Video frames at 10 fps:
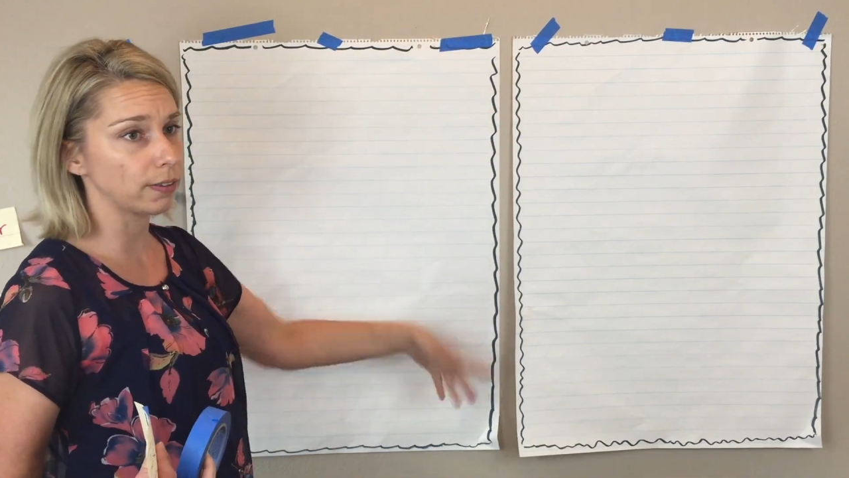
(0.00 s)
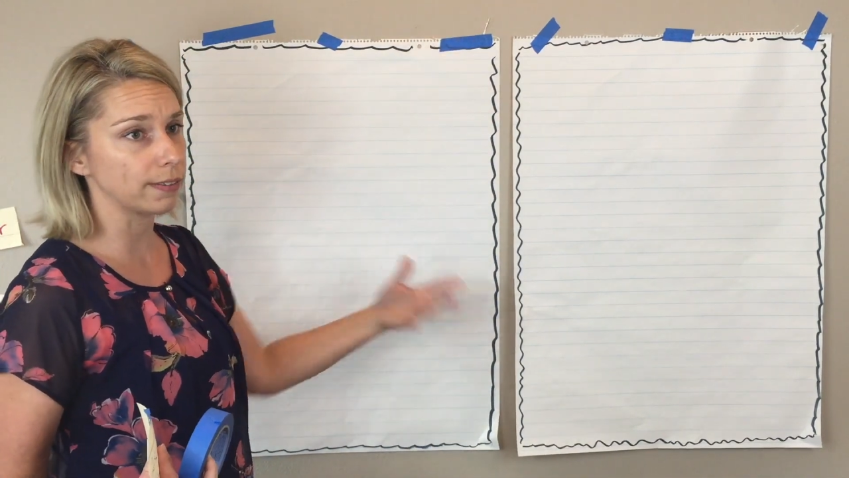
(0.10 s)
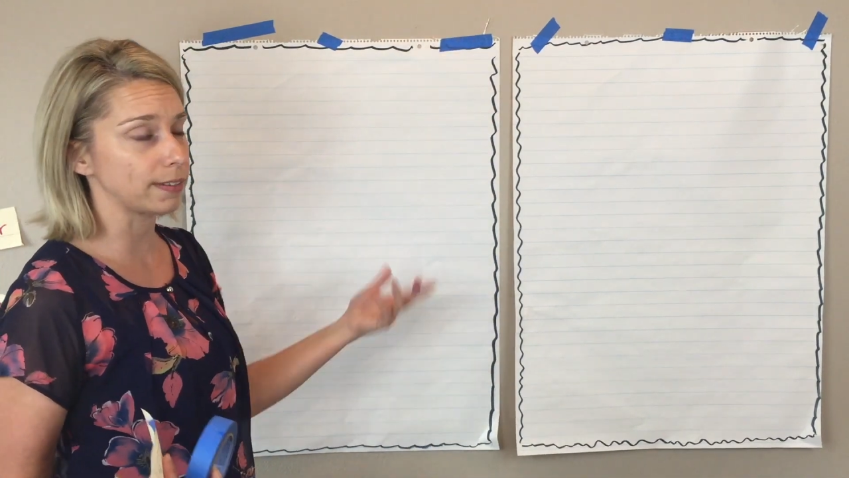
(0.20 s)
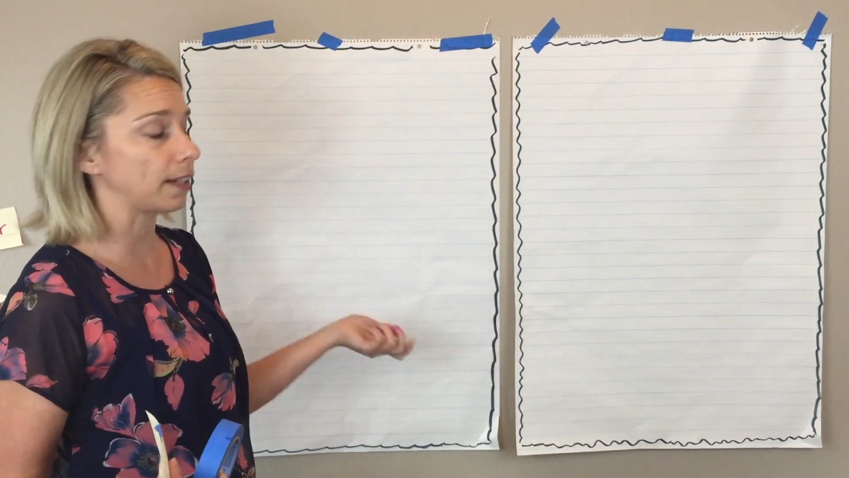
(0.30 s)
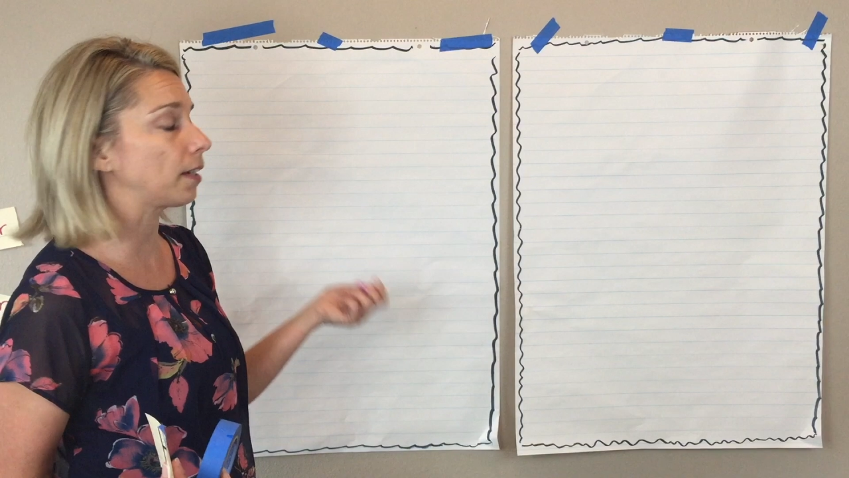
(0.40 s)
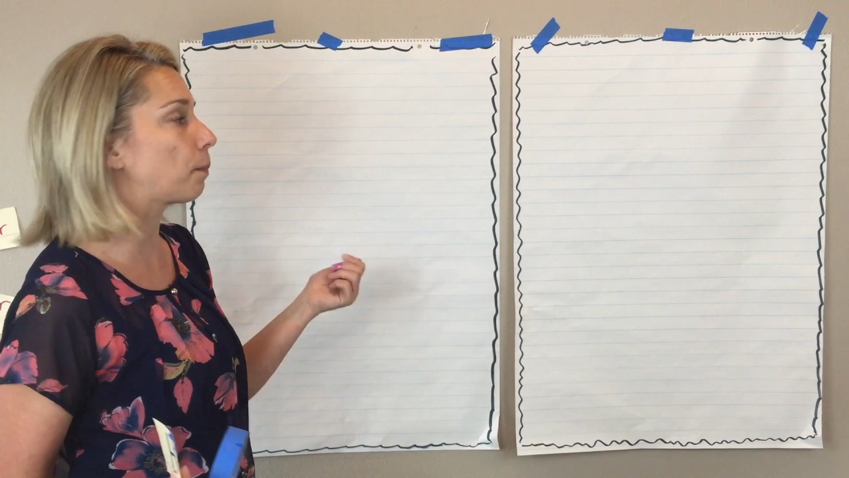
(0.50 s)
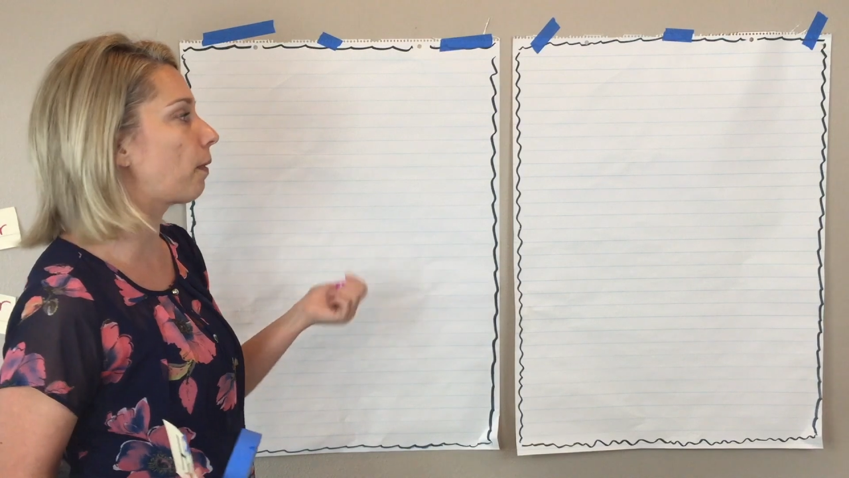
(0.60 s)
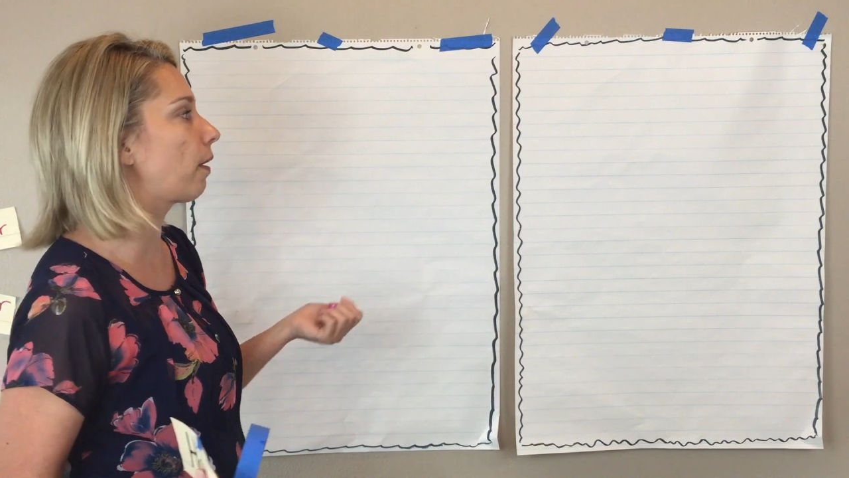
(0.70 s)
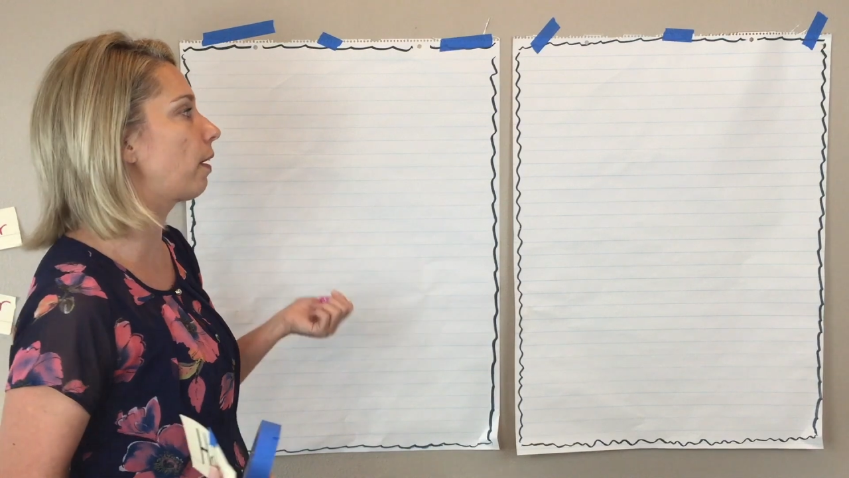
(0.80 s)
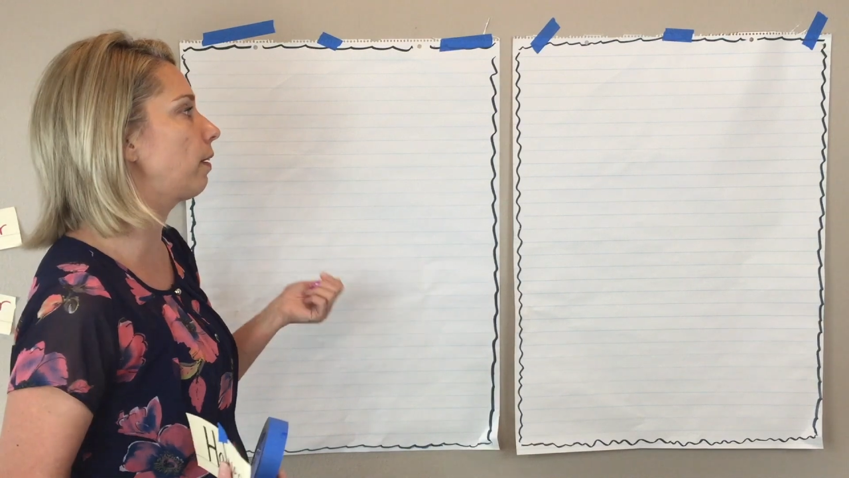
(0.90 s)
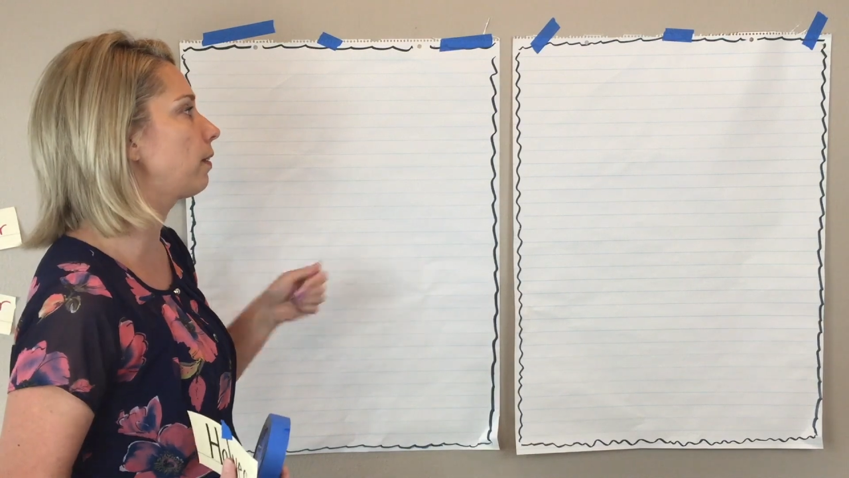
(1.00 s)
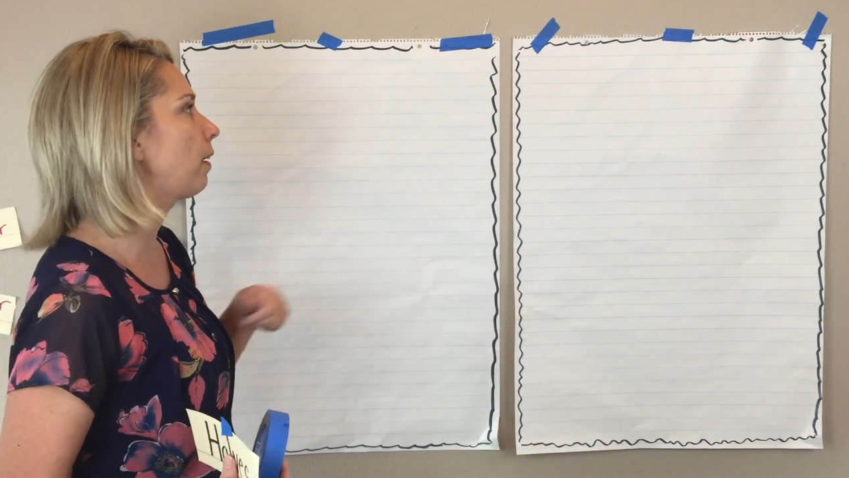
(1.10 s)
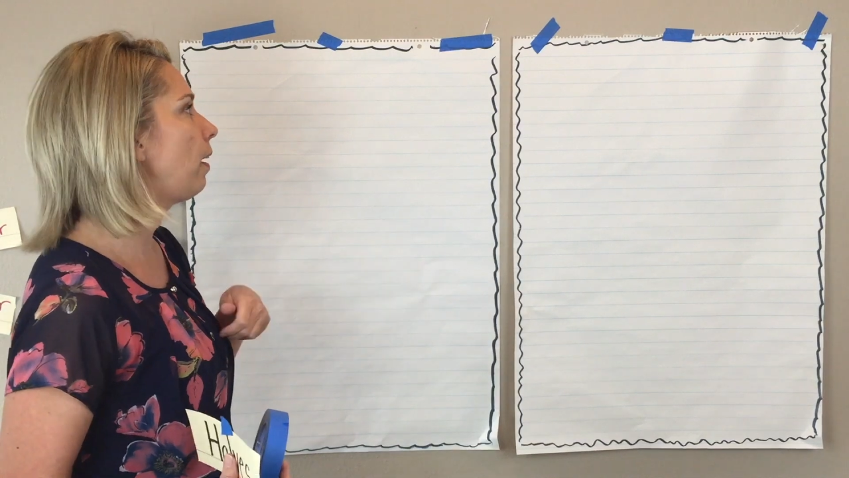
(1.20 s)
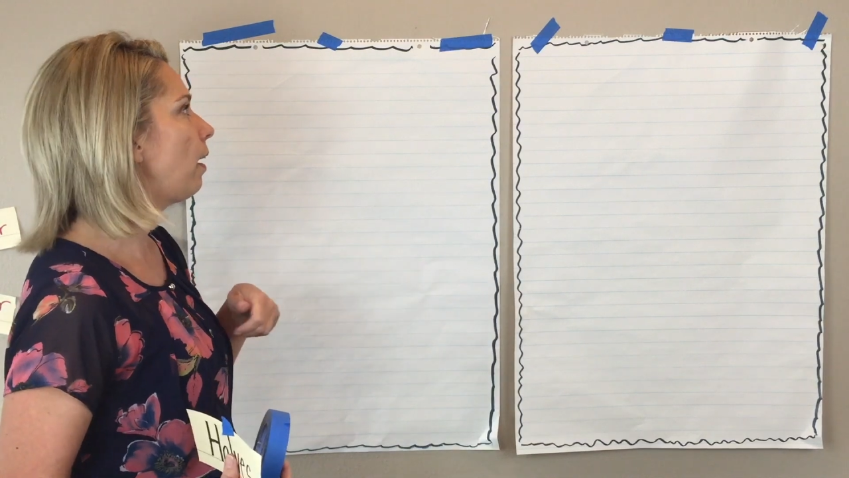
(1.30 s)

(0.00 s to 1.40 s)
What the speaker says: to set it apart.